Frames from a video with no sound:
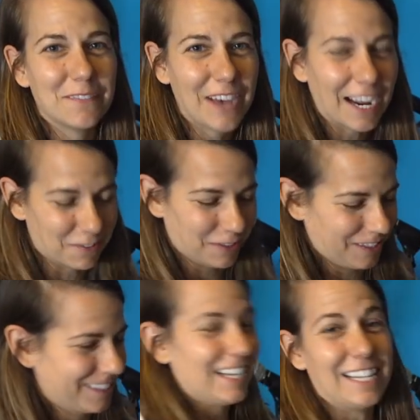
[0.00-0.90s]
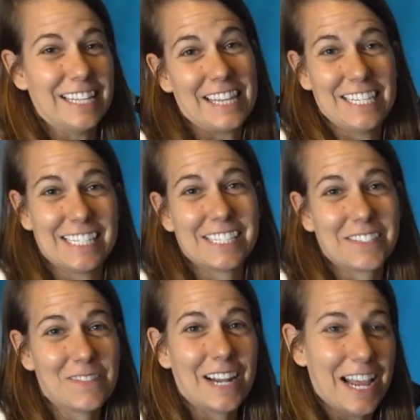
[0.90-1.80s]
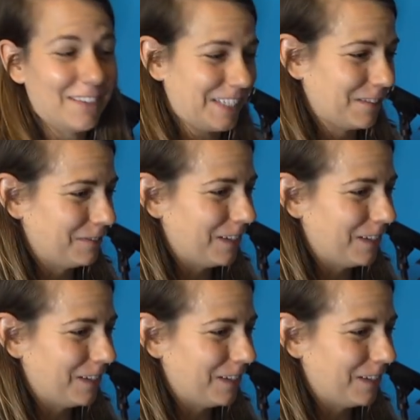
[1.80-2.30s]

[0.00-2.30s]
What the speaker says: it back for her. This is what I have so